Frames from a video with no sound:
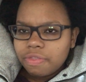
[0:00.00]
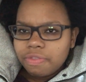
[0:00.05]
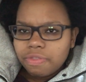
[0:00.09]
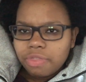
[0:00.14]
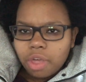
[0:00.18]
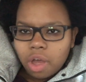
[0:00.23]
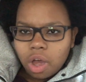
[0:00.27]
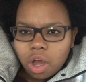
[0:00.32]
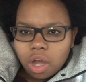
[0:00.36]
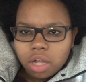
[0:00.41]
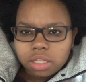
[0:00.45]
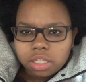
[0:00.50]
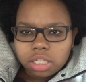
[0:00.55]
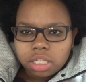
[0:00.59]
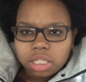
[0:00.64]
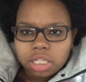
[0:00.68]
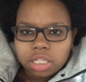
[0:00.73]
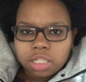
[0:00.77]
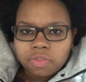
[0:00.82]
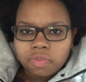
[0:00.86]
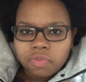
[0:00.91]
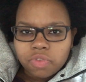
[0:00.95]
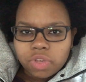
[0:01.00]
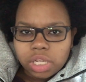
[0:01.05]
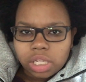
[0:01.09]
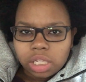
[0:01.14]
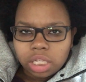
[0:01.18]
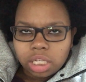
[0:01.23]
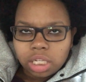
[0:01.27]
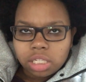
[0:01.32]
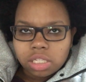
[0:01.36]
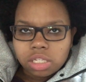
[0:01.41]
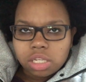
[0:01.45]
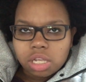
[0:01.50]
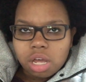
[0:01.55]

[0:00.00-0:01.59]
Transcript: thoughts, these feelings